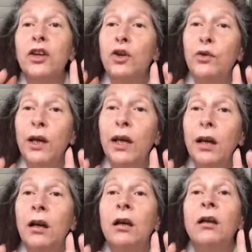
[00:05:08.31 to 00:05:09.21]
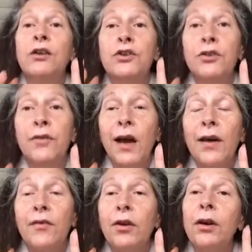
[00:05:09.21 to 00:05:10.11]
unique
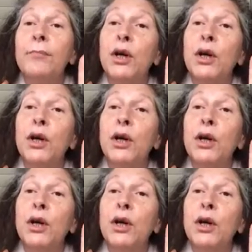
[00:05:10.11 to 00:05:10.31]
survivor